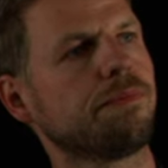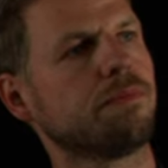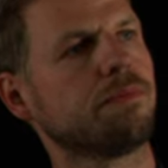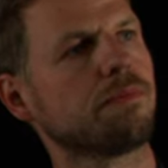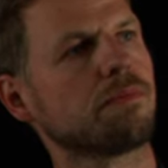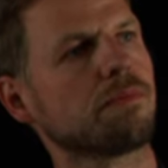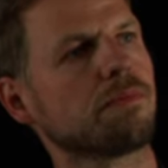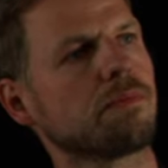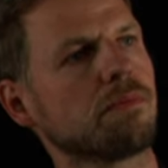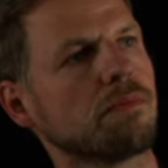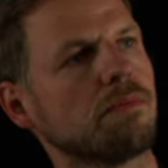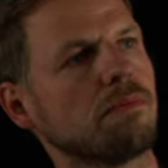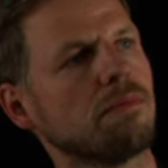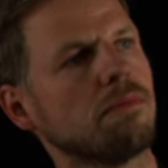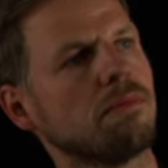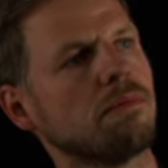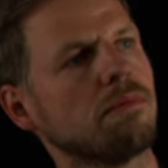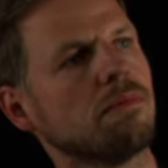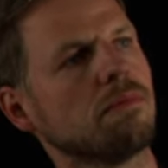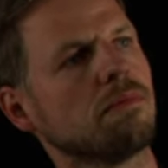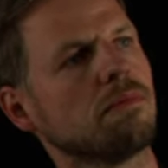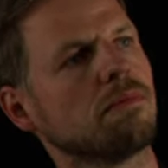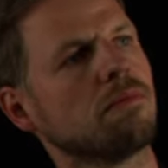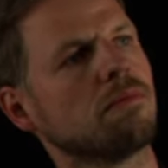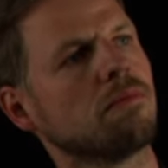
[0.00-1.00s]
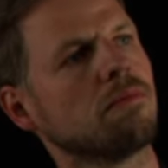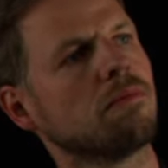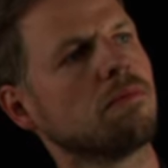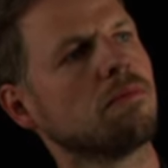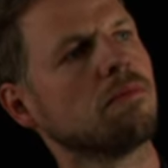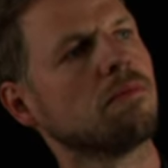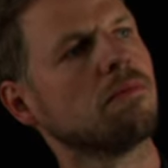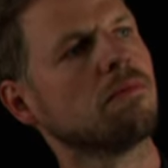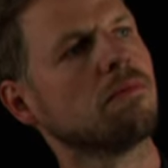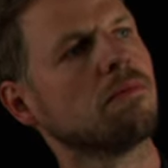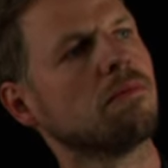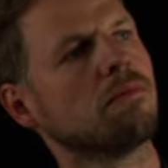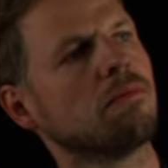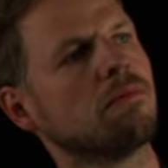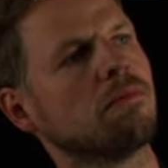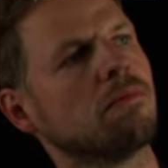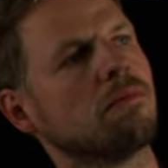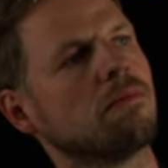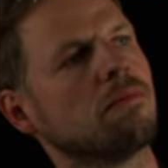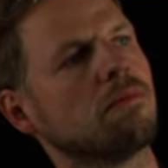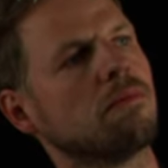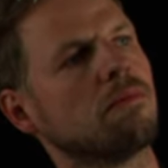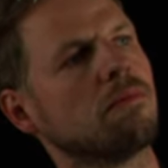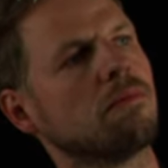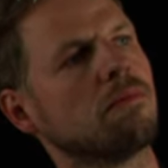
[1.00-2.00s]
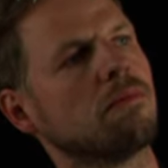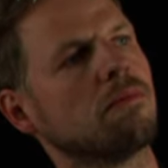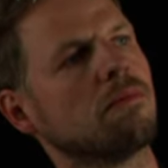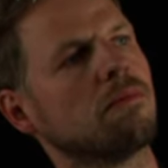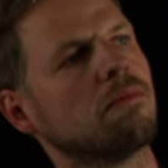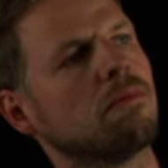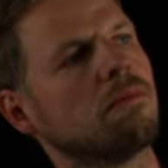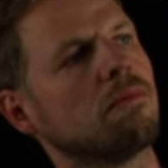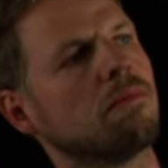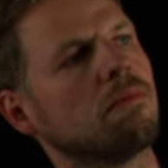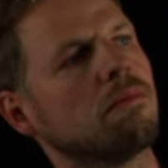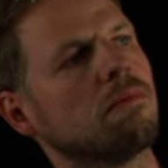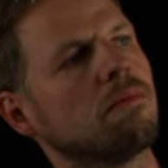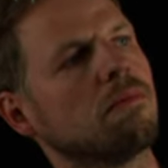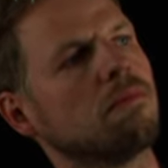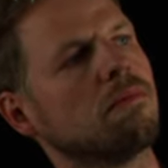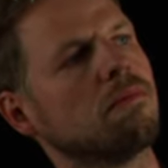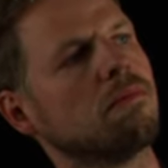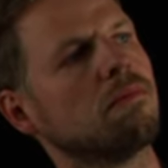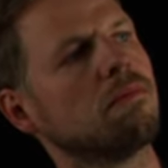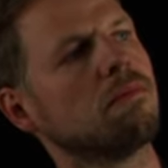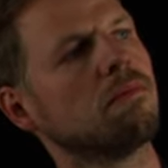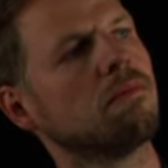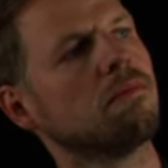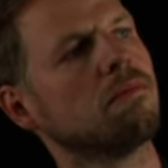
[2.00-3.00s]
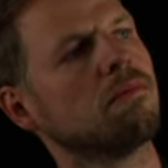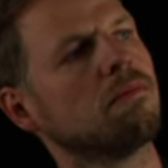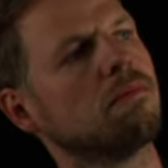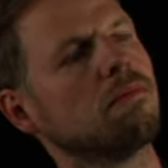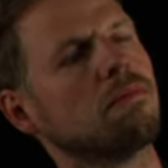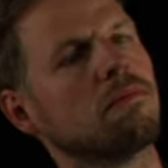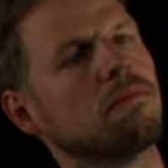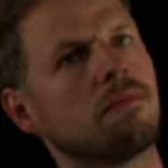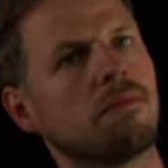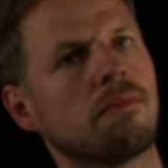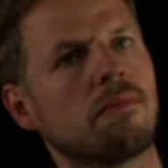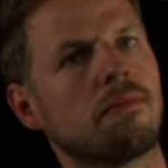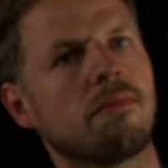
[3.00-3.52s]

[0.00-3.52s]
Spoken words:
Nothing is said.